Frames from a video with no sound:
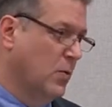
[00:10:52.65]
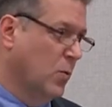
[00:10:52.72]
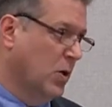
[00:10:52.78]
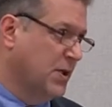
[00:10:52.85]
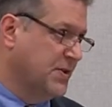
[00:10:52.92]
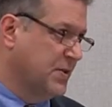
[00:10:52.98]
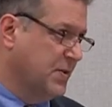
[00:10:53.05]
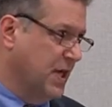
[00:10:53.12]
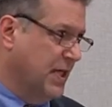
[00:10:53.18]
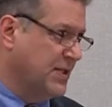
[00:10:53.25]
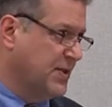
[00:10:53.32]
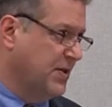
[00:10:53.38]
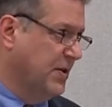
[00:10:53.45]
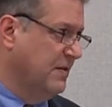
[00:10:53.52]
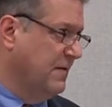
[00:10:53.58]
we're also not
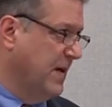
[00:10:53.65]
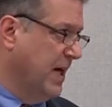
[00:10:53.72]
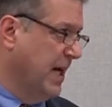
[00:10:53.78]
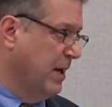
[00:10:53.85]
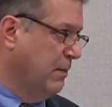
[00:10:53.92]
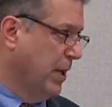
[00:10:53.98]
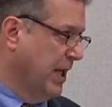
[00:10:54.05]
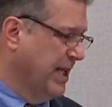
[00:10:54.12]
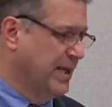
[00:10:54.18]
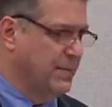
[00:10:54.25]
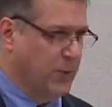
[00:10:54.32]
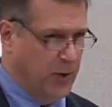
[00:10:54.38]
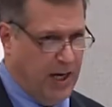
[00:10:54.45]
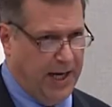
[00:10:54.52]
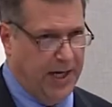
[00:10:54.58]
certifying a
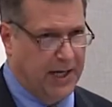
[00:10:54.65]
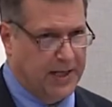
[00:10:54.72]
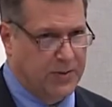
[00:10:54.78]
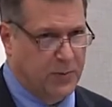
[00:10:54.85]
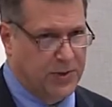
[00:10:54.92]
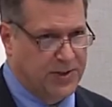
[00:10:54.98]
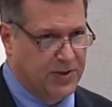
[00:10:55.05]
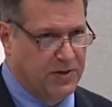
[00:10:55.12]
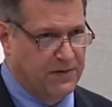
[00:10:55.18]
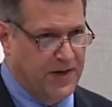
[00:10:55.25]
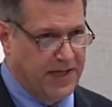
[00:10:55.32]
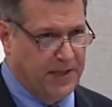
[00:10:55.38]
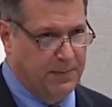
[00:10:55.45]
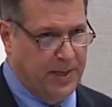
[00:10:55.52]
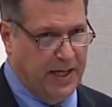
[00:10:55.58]
blended product. We're
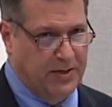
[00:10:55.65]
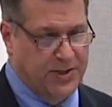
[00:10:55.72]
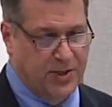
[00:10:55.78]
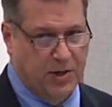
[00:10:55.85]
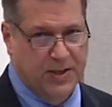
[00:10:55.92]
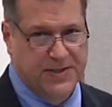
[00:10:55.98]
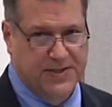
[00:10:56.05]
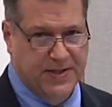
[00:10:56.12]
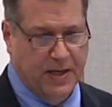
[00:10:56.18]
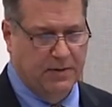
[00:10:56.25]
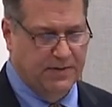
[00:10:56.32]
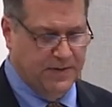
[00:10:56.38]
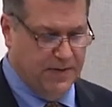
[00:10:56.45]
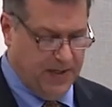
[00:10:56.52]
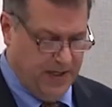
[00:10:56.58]
certifying the biochar
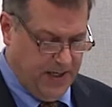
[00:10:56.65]
itself.